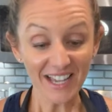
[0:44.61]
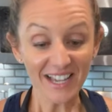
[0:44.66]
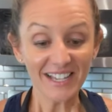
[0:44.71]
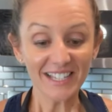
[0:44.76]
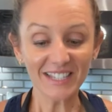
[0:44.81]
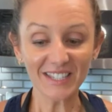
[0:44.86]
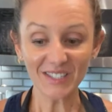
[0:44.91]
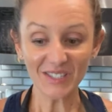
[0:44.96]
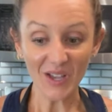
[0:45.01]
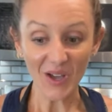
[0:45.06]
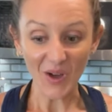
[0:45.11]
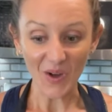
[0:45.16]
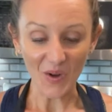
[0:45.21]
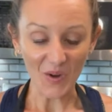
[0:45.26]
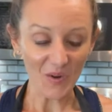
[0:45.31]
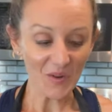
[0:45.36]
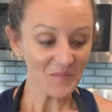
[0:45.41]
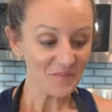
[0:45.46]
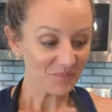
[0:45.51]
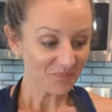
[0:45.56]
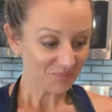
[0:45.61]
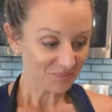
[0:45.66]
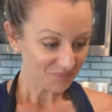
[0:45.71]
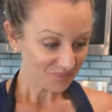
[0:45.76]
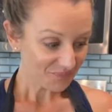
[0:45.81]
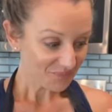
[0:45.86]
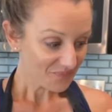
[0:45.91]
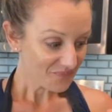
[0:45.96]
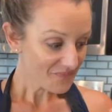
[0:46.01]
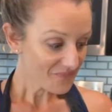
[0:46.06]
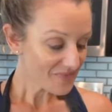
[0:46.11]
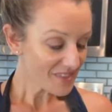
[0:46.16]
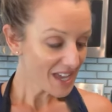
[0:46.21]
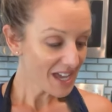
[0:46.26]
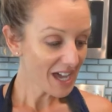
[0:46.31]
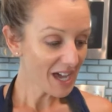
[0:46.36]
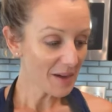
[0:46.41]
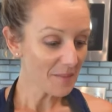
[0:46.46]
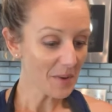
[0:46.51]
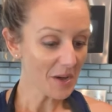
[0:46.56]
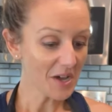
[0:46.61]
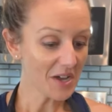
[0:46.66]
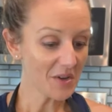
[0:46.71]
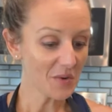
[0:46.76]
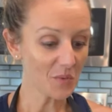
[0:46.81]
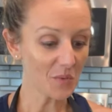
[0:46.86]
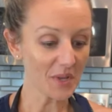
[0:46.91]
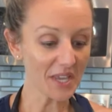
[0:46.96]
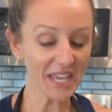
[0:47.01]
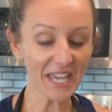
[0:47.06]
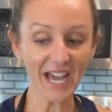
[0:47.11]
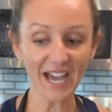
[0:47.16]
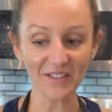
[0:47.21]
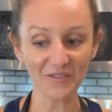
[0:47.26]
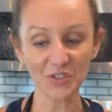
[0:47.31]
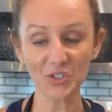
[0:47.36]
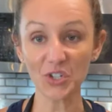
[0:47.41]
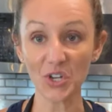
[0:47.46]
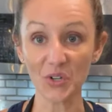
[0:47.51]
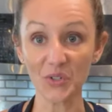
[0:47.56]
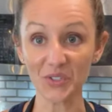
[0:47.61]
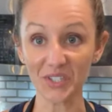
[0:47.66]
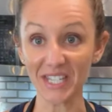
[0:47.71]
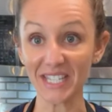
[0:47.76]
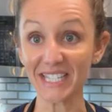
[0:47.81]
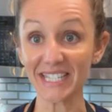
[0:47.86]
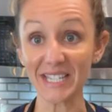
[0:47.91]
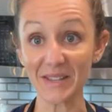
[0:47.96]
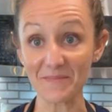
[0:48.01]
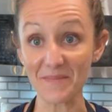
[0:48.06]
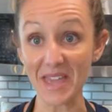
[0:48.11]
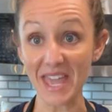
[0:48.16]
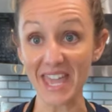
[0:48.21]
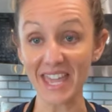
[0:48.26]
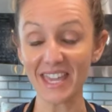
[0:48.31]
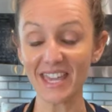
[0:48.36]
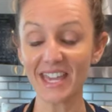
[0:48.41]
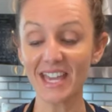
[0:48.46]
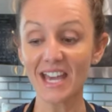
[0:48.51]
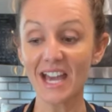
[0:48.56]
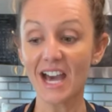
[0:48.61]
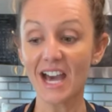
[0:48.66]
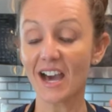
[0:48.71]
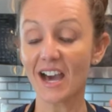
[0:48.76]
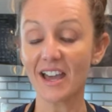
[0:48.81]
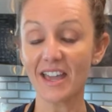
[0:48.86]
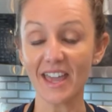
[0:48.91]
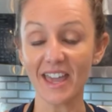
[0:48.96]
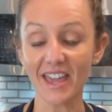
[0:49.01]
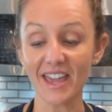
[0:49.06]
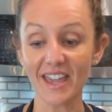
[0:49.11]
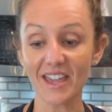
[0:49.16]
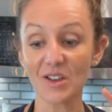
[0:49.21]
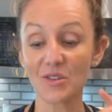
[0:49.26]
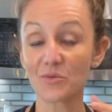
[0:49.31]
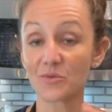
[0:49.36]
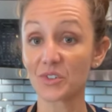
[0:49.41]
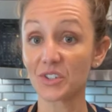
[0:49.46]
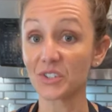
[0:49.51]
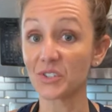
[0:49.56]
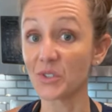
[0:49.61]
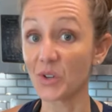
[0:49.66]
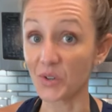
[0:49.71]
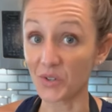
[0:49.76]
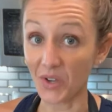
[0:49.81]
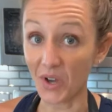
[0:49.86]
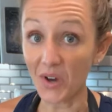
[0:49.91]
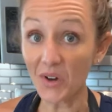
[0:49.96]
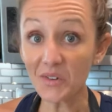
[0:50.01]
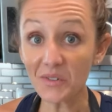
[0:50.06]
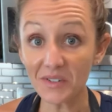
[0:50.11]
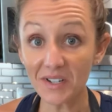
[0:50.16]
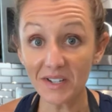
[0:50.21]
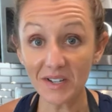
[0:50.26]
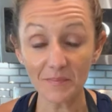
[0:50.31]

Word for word: So um, we have chosen to make a risotto.